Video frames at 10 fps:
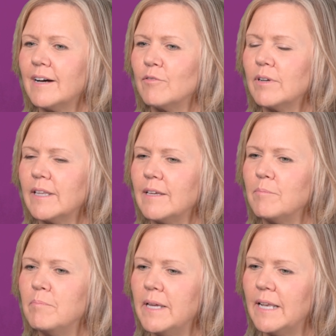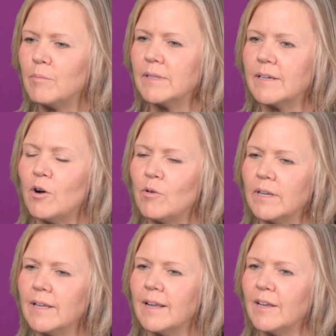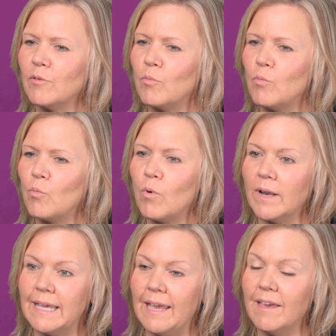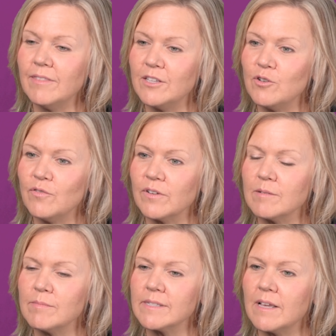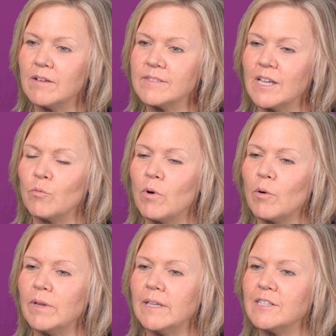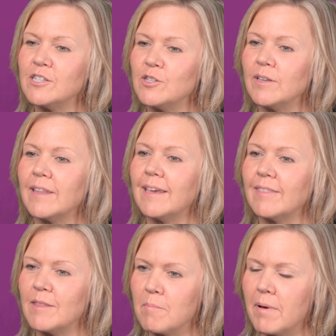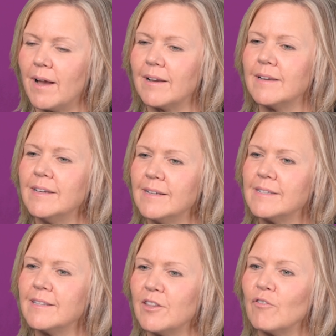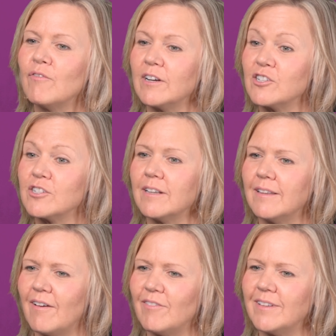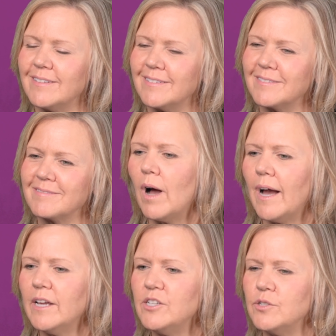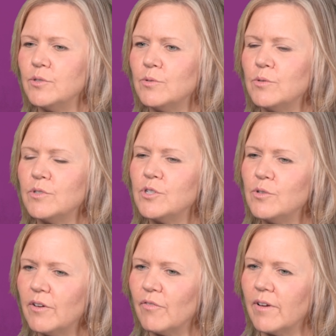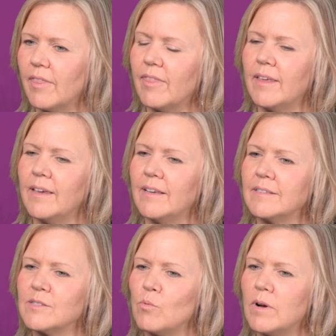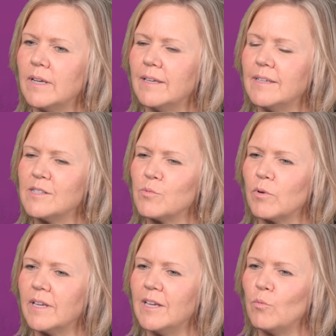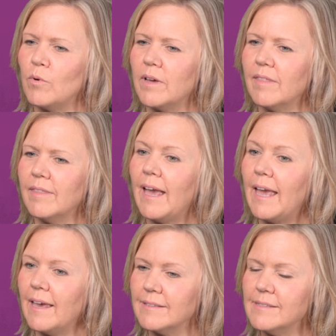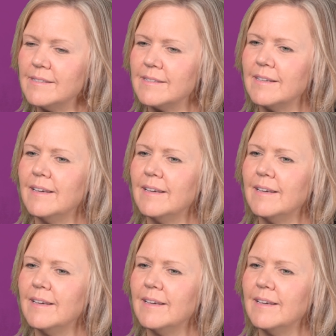Really being able to hone in on what can't they do for themselves and what we need to do to get them back to their functional level. I do 2 different things. One is working with hands,